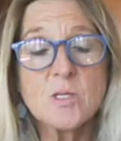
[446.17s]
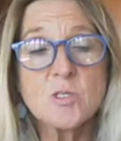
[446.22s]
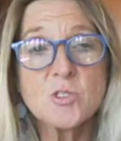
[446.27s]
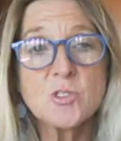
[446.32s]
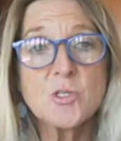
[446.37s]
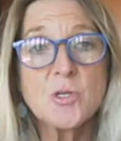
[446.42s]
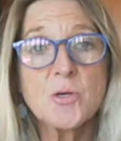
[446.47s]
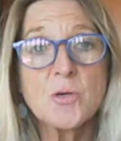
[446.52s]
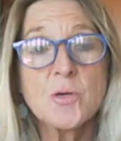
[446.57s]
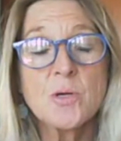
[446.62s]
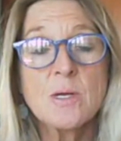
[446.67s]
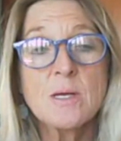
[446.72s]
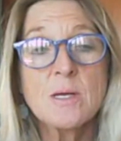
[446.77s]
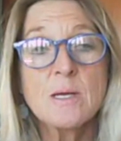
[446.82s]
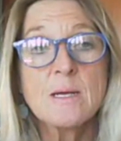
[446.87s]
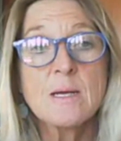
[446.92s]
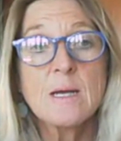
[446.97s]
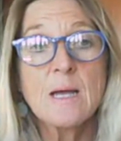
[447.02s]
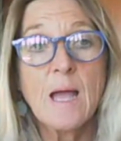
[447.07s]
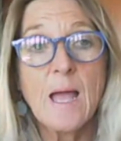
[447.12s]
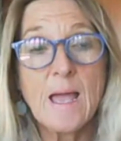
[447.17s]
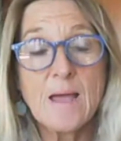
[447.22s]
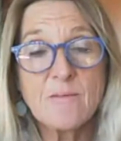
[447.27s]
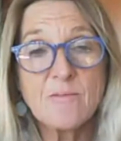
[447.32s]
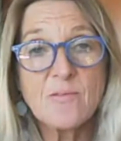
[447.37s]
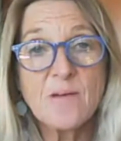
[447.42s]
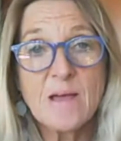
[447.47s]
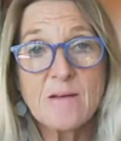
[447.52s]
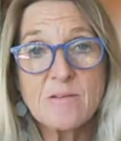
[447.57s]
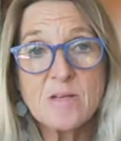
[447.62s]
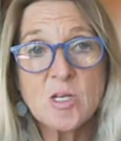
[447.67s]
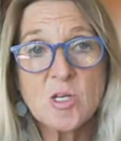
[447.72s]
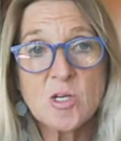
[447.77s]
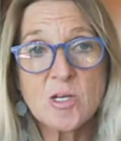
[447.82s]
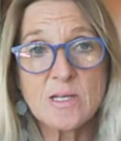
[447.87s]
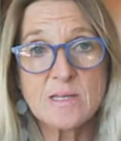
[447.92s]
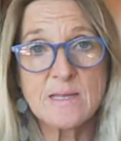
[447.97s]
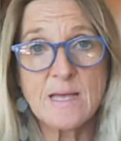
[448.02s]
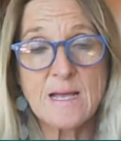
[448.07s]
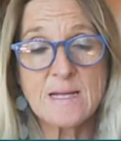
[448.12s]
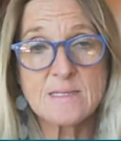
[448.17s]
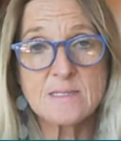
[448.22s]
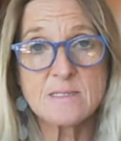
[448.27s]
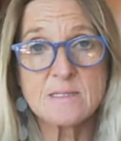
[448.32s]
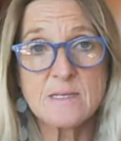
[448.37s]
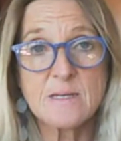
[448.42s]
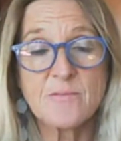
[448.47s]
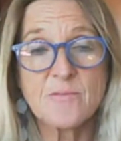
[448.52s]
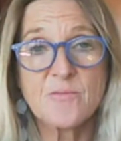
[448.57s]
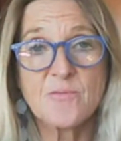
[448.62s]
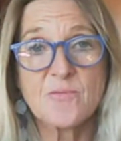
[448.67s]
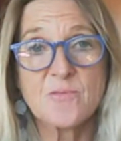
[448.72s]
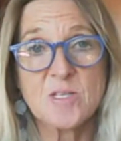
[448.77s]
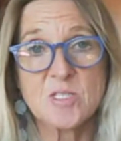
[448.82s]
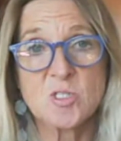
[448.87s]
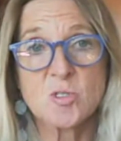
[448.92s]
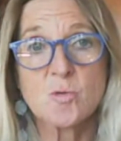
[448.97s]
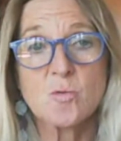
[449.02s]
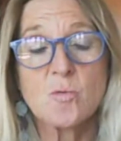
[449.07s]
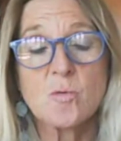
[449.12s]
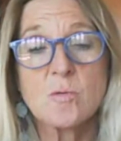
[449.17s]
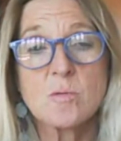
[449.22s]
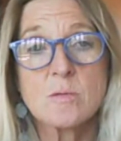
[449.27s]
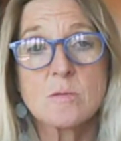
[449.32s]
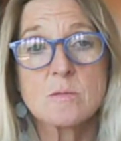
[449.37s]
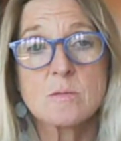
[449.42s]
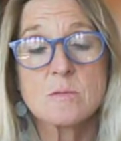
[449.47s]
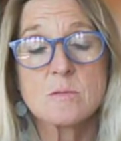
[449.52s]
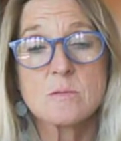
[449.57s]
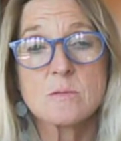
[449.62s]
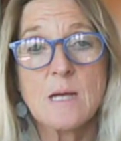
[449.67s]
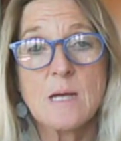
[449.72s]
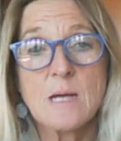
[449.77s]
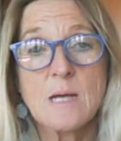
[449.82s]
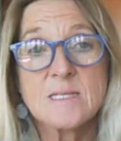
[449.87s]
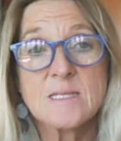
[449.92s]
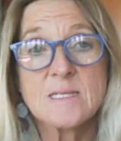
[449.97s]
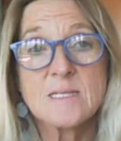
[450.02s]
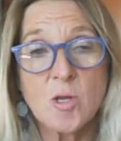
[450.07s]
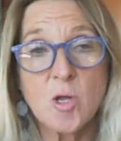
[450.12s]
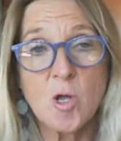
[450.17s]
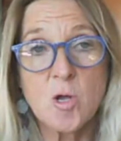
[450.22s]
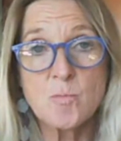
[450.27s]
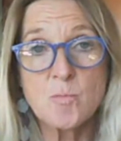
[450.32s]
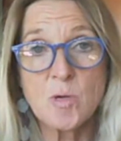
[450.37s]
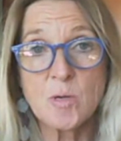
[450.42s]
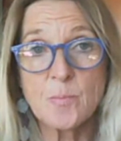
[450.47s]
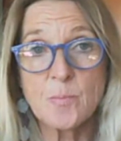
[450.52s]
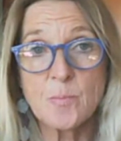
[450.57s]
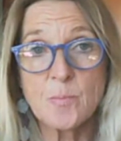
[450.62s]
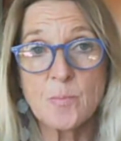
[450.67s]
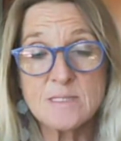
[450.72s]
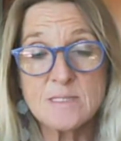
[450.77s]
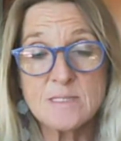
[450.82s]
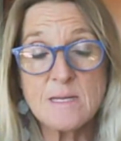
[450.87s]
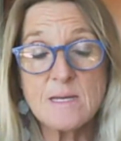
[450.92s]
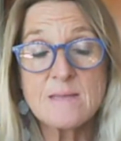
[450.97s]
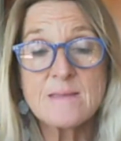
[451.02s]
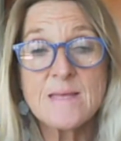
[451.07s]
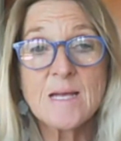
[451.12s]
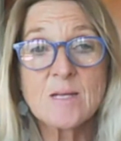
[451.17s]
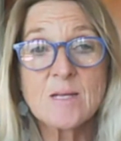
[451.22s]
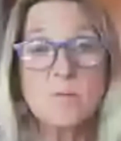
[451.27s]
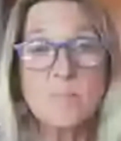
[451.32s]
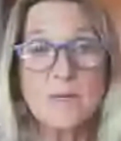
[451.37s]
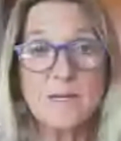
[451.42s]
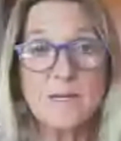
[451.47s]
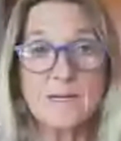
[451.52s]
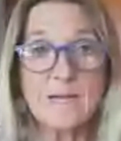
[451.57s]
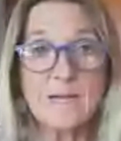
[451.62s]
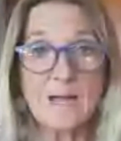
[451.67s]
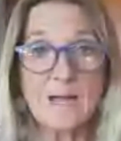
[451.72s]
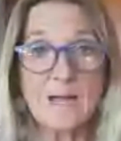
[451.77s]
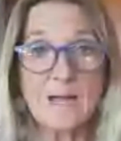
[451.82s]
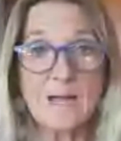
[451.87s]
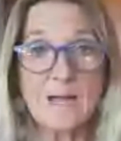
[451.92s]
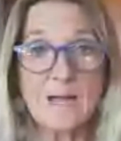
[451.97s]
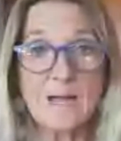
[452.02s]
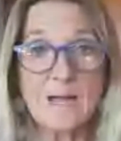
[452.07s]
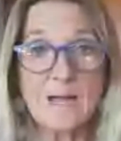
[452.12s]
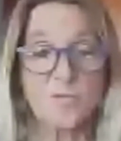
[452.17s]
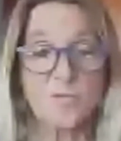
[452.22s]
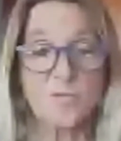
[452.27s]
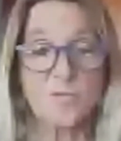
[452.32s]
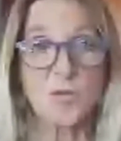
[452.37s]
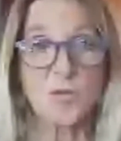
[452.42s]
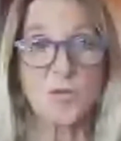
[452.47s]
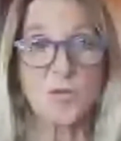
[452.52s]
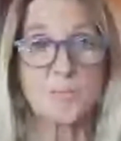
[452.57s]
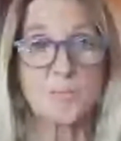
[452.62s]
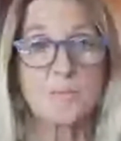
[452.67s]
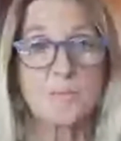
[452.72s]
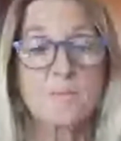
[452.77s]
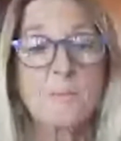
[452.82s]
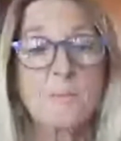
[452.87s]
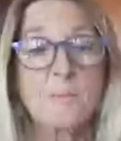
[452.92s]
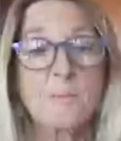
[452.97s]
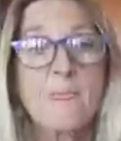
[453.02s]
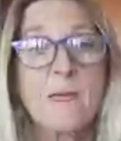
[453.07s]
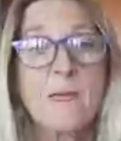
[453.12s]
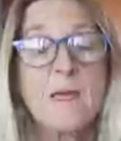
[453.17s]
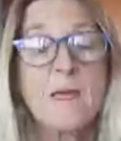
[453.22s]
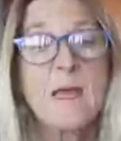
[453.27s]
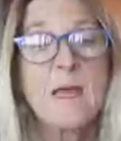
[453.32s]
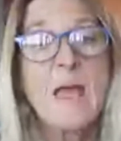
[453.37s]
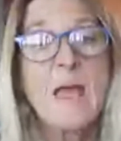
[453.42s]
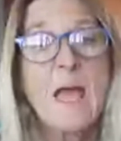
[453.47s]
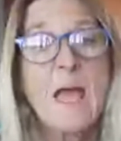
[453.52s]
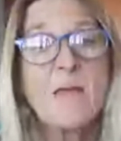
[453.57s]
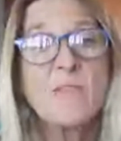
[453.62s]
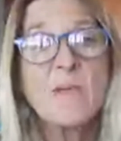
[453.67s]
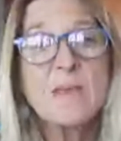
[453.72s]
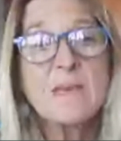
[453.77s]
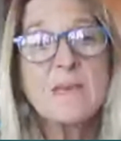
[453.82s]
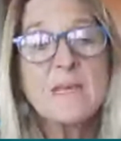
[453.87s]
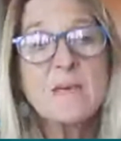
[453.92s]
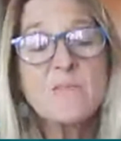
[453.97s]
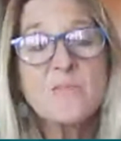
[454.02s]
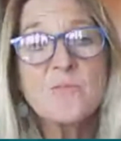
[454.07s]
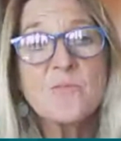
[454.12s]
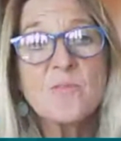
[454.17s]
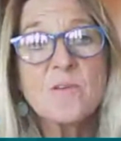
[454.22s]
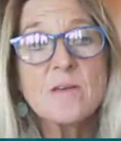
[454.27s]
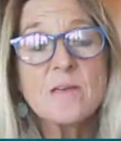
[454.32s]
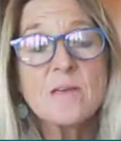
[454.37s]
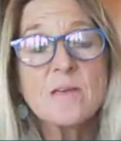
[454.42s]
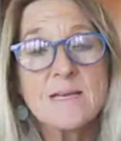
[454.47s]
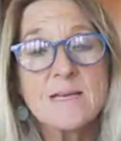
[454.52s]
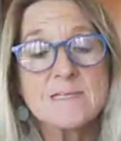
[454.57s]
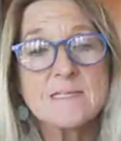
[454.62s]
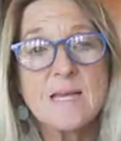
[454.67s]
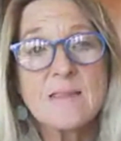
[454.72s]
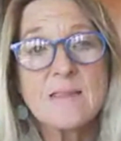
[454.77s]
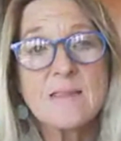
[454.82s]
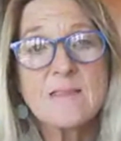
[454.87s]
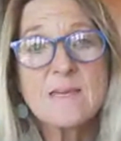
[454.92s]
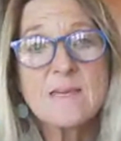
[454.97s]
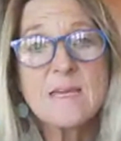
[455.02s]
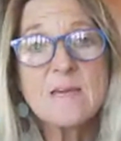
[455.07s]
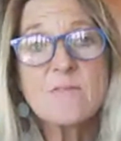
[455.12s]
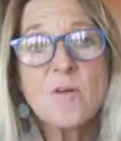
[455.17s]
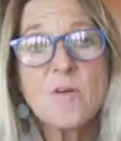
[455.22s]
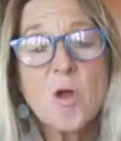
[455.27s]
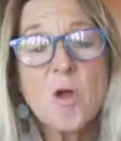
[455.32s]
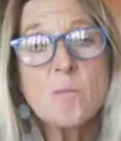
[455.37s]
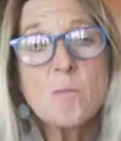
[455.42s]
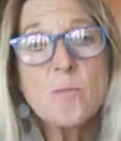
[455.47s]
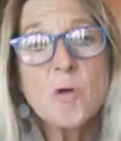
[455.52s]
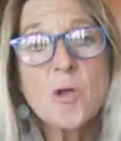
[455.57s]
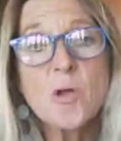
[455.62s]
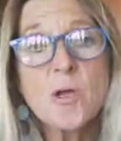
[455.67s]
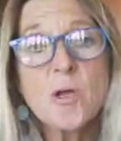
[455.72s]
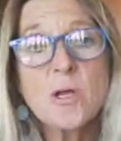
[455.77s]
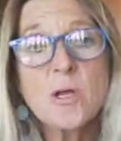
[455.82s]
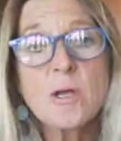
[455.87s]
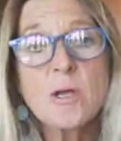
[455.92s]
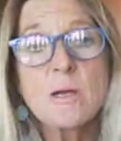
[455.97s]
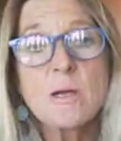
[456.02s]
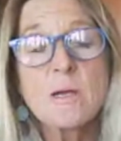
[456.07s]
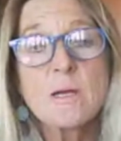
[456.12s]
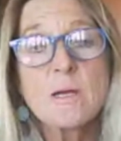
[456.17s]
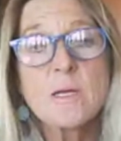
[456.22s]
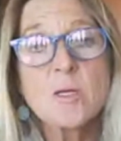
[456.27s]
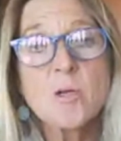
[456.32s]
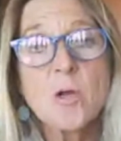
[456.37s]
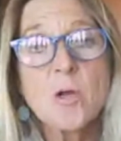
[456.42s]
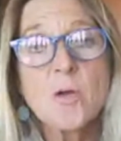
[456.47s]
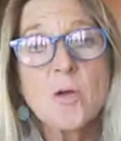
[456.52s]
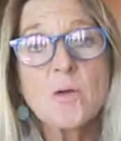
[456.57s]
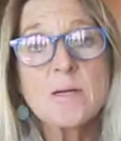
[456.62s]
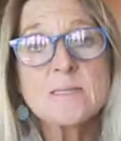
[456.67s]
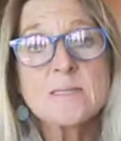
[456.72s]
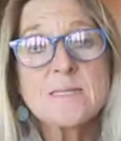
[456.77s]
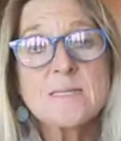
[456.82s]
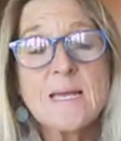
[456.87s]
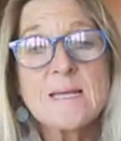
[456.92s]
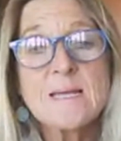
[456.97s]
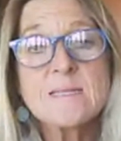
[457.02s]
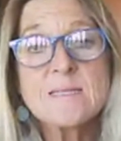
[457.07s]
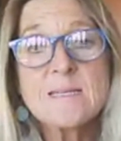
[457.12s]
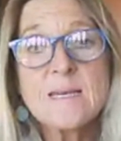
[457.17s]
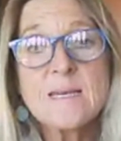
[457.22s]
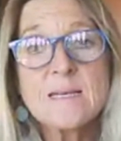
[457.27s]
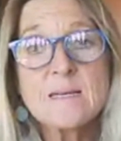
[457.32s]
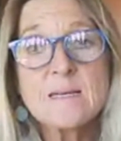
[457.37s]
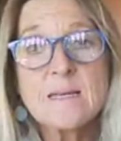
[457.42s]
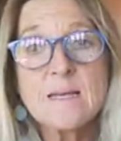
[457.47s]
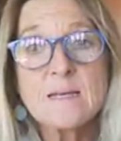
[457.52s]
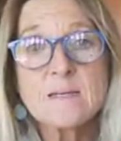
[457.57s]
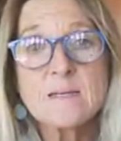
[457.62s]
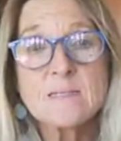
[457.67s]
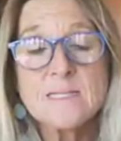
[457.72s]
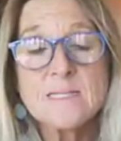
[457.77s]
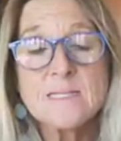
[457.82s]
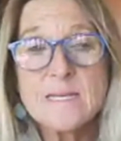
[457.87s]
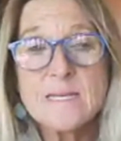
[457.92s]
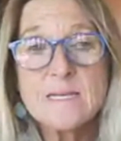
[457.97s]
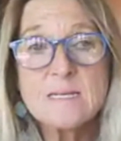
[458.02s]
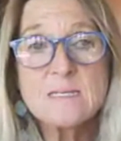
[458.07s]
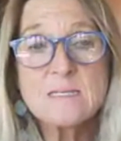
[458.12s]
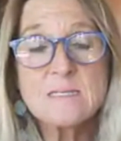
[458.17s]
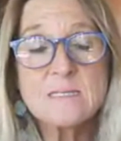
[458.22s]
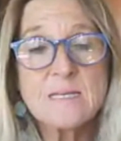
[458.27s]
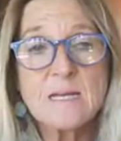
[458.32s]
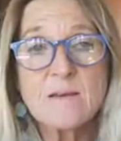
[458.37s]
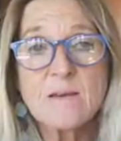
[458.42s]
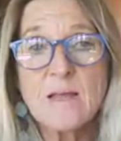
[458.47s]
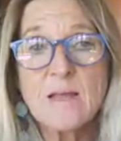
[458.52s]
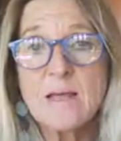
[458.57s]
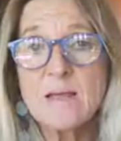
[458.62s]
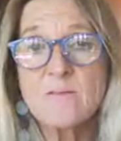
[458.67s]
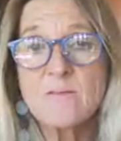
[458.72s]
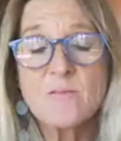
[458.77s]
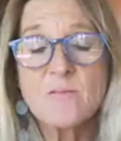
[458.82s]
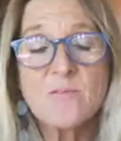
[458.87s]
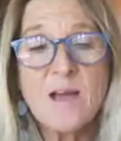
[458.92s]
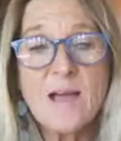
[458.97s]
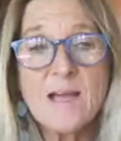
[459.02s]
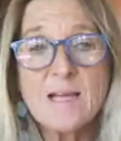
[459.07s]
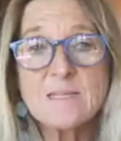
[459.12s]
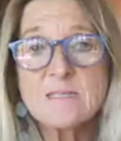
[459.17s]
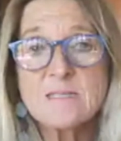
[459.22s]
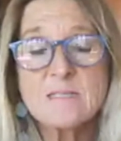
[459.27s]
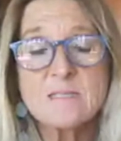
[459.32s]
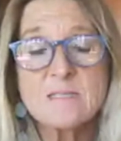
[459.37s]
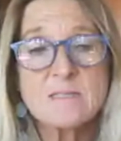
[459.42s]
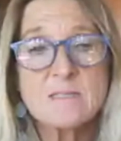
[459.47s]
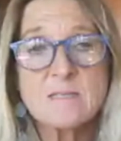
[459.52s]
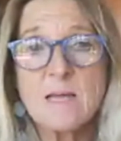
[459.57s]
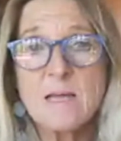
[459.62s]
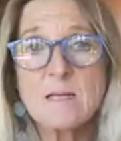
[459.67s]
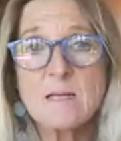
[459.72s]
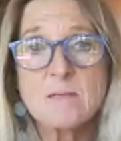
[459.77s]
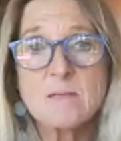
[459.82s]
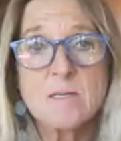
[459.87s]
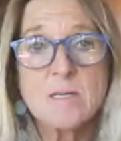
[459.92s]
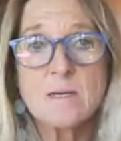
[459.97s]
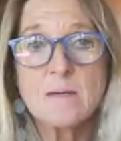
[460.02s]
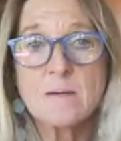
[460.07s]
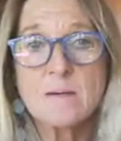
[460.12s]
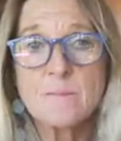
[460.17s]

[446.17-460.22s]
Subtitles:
So have a look at that. If the school has got a homework policy, that will be a guideline for you. And then I think if homework, is ending in tears and fights and,